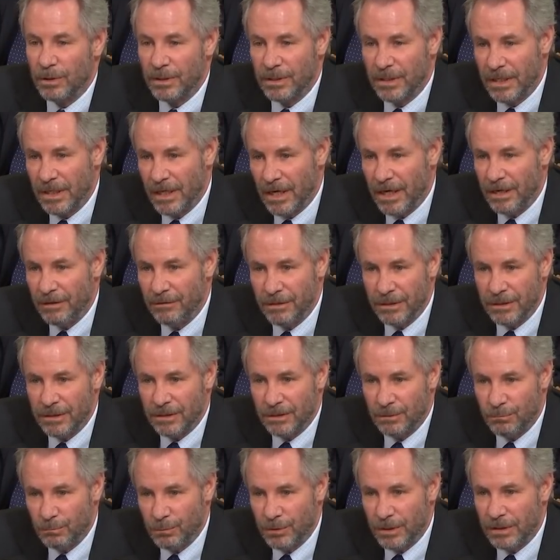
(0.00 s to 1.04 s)
of what the
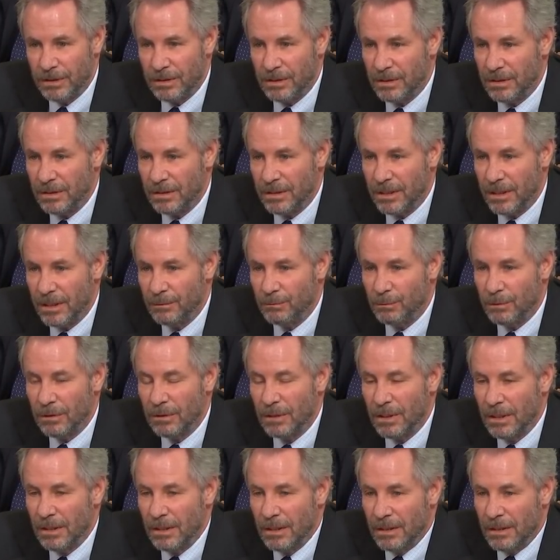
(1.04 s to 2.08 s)
IRS can bring to the table.
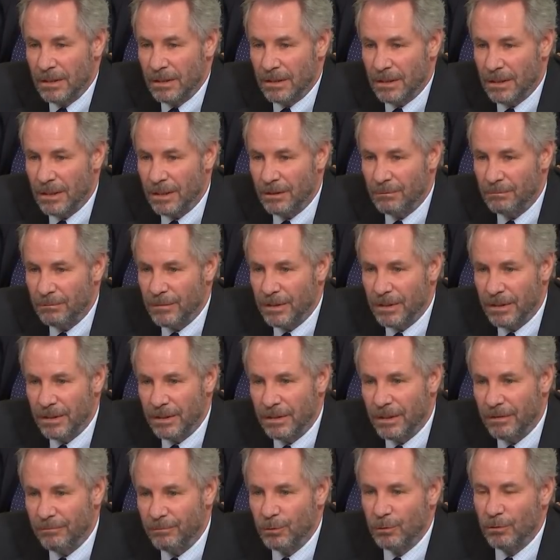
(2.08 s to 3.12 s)

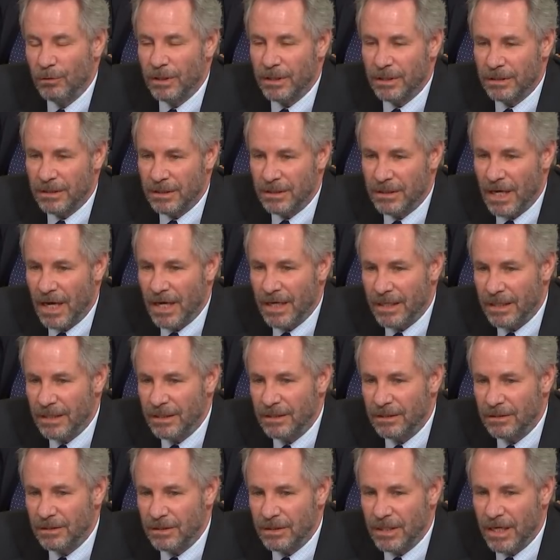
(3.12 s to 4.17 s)
If you look at the
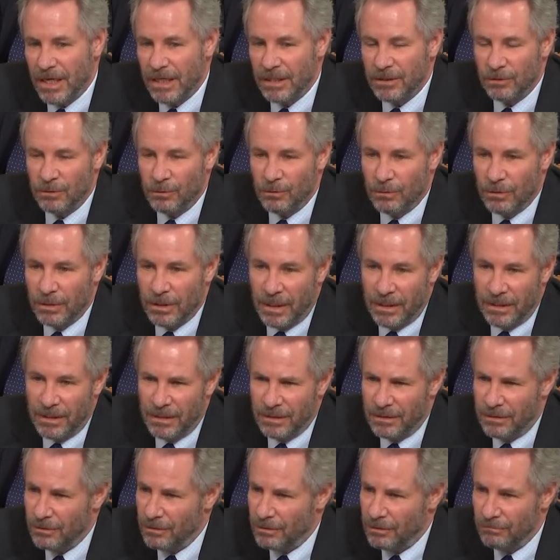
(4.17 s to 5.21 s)
docket in the tax court, I
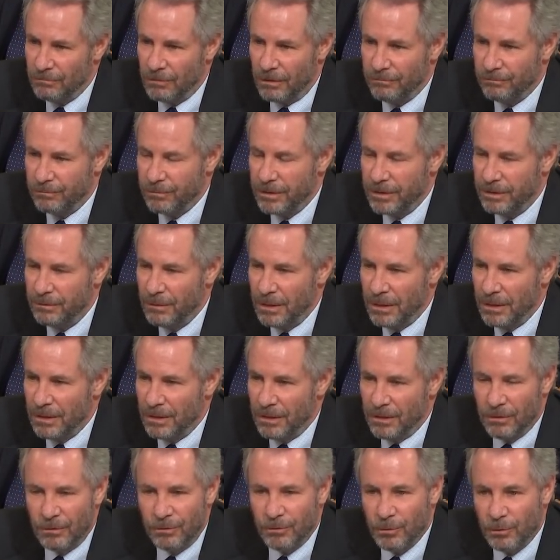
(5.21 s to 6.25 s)
think there are roughly
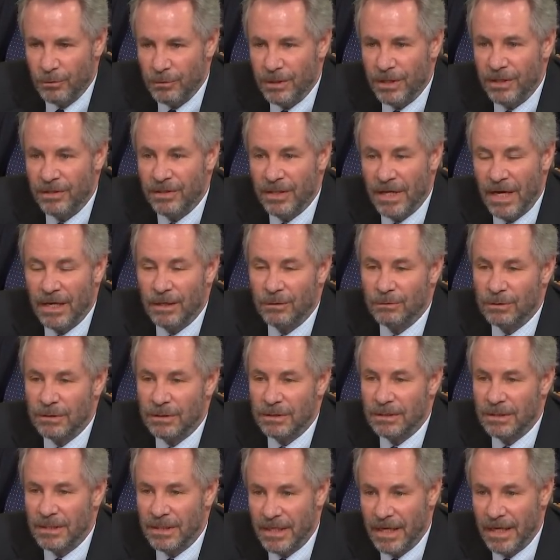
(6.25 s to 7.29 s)

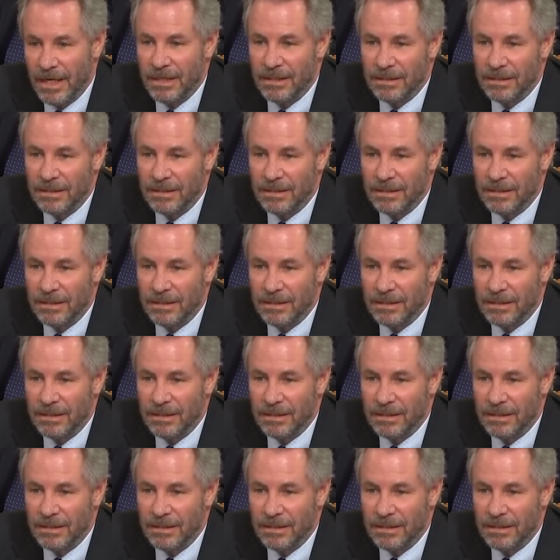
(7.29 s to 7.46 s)
30,000